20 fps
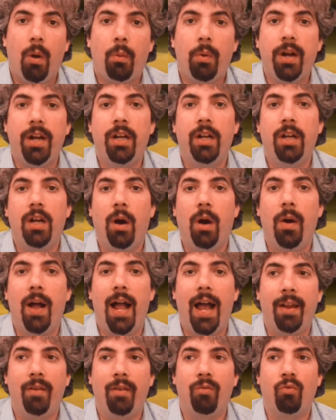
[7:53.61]
we're going to go
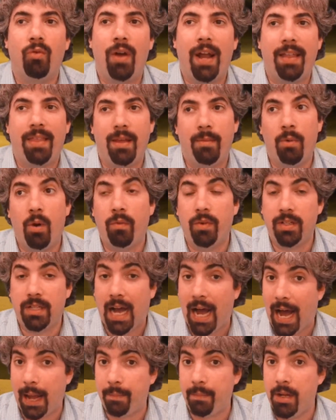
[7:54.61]
ahead and rank them over
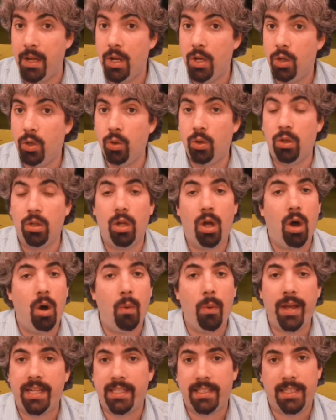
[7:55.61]
time. Google
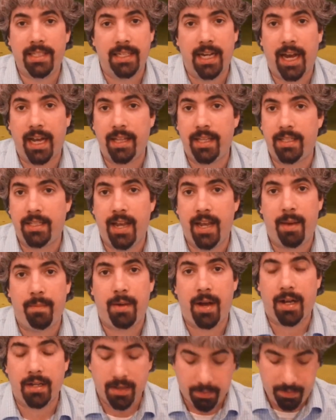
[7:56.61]
always denied the
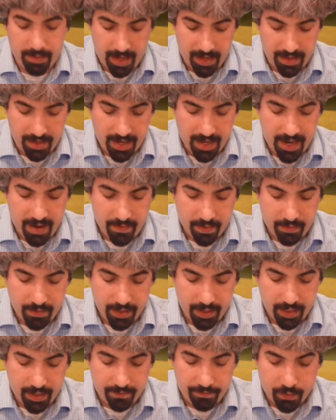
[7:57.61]
Sandbox update. They never
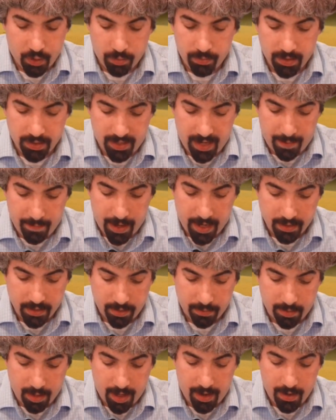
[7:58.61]
really confirmed the Sandbox
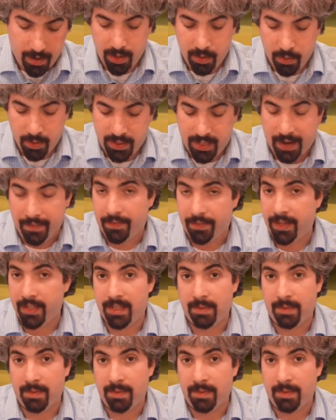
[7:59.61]
update. It was definitely